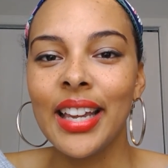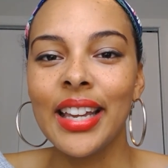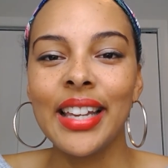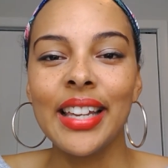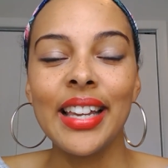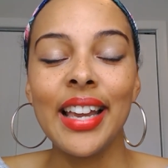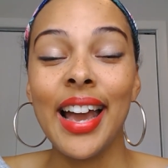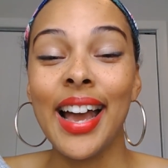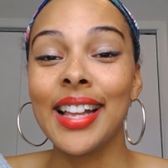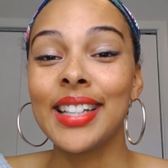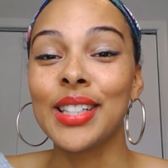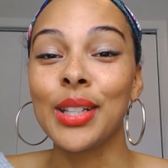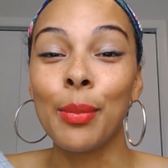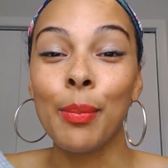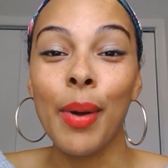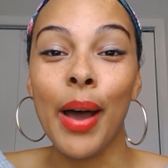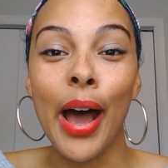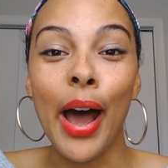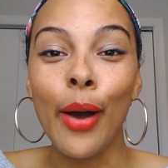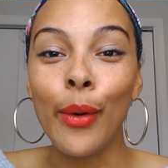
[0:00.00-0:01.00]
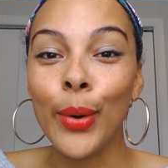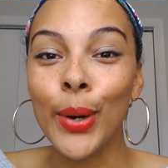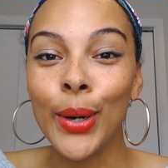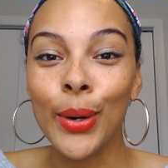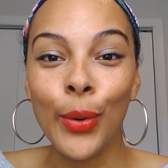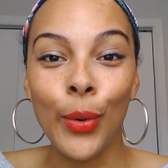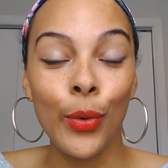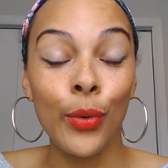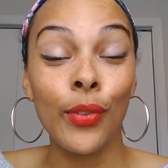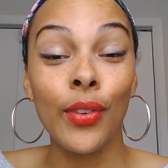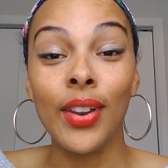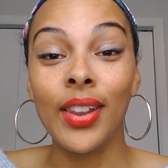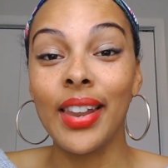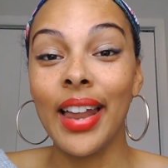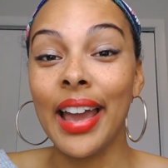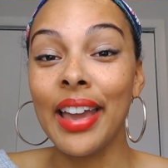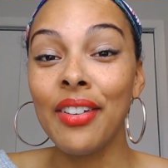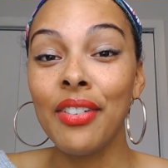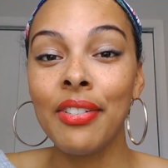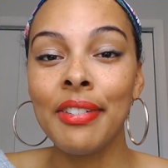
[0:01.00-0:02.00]
He has the power over
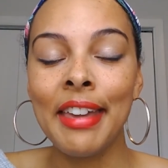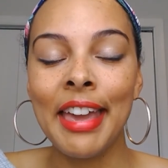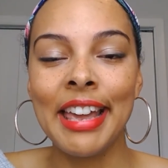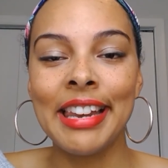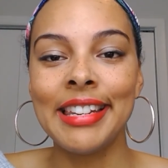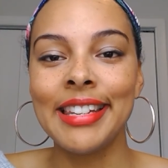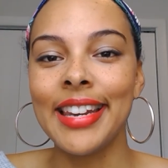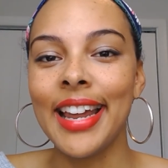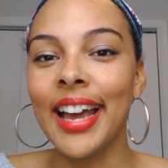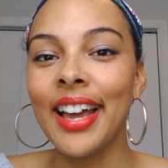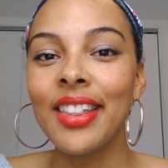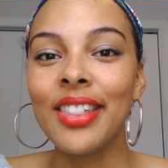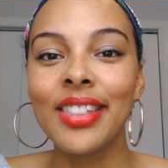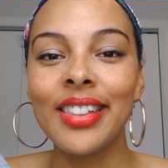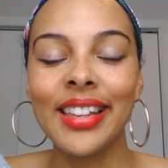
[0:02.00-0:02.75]
life and death.